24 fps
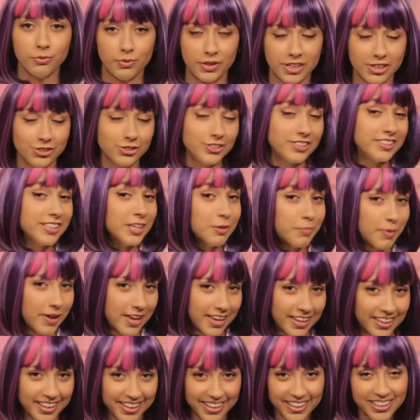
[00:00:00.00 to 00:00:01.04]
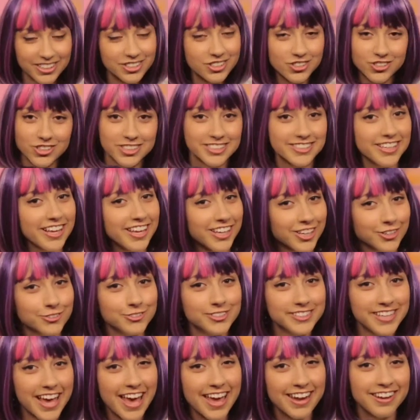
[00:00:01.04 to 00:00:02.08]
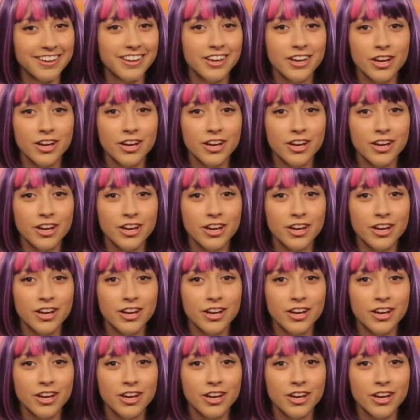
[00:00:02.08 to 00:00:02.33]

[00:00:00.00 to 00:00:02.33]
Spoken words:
Well, you see, Pinky, it's just like you said.